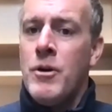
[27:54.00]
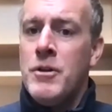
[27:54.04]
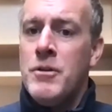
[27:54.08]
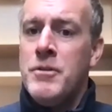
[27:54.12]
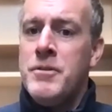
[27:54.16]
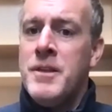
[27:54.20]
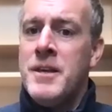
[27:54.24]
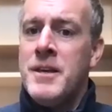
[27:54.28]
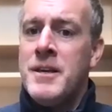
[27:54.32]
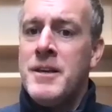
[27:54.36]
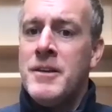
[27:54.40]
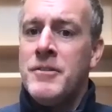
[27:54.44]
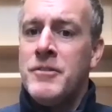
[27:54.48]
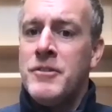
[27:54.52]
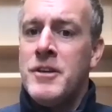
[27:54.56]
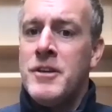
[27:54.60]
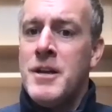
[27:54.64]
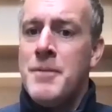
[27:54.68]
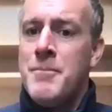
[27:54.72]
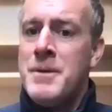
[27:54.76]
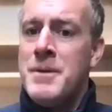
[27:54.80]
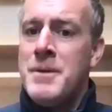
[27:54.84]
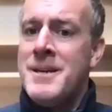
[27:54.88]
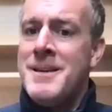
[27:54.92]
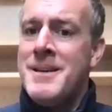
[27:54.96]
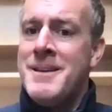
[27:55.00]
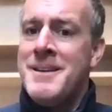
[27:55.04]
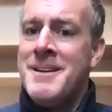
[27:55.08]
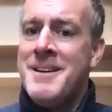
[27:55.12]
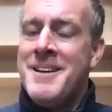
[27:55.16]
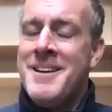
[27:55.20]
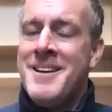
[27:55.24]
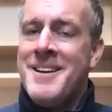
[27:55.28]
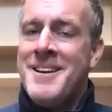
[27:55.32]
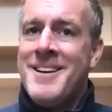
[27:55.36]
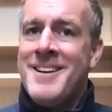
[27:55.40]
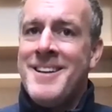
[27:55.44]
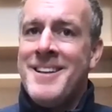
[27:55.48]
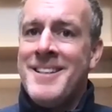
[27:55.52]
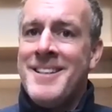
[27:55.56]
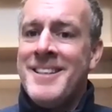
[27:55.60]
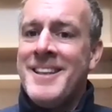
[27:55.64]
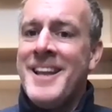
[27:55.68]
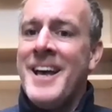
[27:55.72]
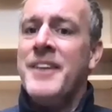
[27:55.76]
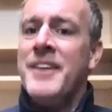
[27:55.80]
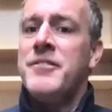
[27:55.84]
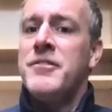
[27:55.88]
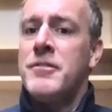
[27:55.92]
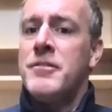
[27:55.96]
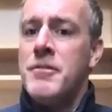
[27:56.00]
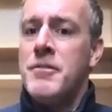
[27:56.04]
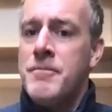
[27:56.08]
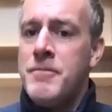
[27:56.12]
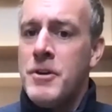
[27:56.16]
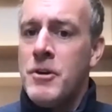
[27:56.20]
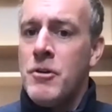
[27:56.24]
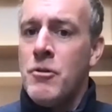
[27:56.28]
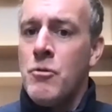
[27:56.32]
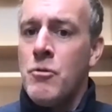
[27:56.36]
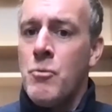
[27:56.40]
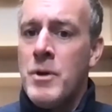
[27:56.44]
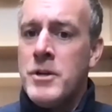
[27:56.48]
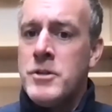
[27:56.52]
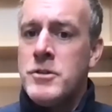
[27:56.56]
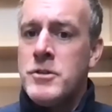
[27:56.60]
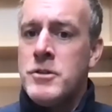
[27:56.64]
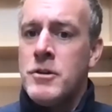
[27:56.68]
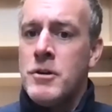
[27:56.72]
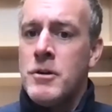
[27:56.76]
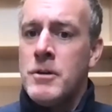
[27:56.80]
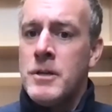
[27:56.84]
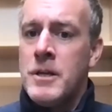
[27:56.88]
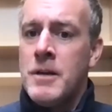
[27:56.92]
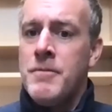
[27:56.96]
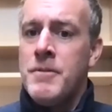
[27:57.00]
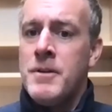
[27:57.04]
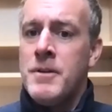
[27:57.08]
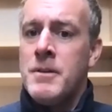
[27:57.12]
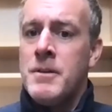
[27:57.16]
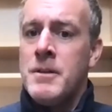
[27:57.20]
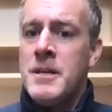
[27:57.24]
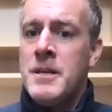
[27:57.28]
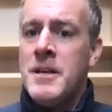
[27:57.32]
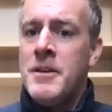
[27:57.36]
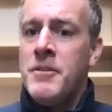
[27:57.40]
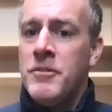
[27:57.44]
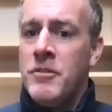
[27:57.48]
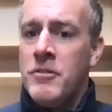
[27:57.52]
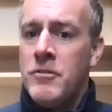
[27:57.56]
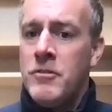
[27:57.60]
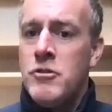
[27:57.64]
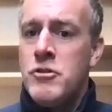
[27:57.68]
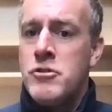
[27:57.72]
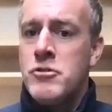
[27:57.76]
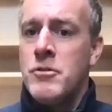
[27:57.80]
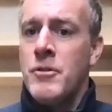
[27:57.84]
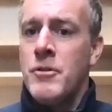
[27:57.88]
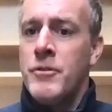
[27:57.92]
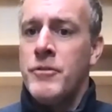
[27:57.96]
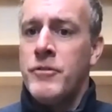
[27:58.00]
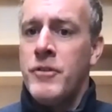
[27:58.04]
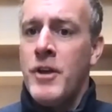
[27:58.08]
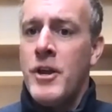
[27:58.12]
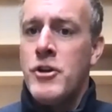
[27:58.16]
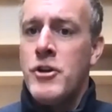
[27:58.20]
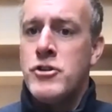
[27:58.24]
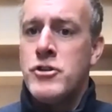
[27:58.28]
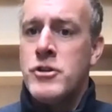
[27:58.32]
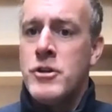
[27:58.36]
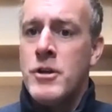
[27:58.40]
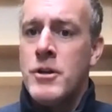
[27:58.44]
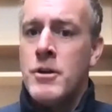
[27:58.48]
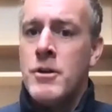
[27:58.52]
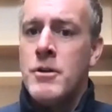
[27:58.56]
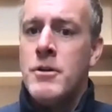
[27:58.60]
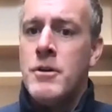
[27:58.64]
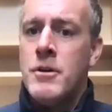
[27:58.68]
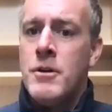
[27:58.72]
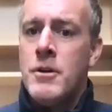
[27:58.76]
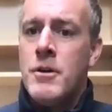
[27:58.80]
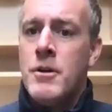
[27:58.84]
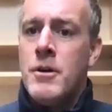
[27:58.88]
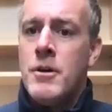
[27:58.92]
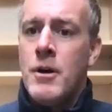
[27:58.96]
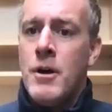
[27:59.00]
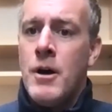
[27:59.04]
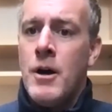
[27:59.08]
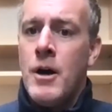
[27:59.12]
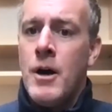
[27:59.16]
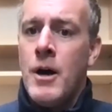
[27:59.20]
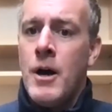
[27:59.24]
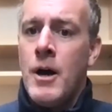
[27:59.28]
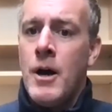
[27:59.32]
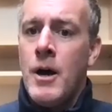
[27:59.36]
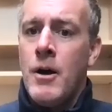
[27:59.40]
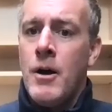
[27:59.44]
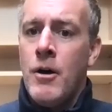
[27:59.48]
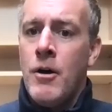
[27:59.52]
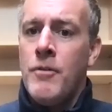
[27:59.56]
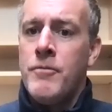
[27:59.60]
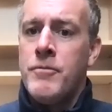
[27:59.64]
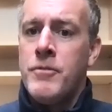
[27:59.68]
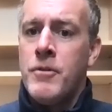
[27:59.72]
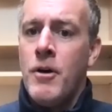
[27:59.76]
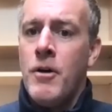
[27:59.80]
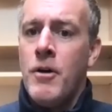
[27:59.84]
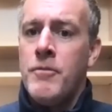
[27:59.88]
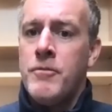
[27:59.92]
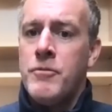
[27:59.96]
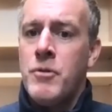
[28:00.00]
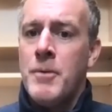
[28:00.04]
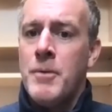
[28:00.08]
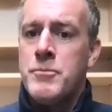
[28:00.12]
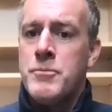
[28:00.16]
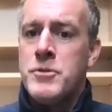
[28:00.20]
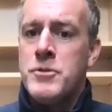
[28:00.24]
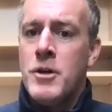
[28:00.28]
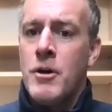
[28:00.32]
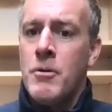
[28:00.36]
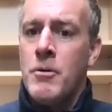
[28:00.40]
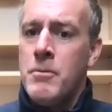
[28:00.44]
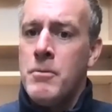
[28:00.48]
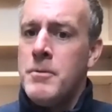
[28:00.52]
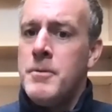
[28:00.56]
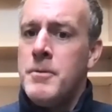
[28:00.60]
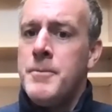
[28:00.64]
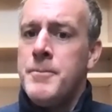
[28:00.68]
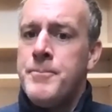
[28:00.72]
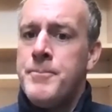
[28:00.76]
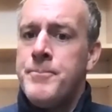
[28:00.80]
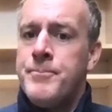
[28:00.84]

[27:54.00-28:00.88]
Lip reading: do you think it's going to be a less severe winter given the institutionalization of crypto?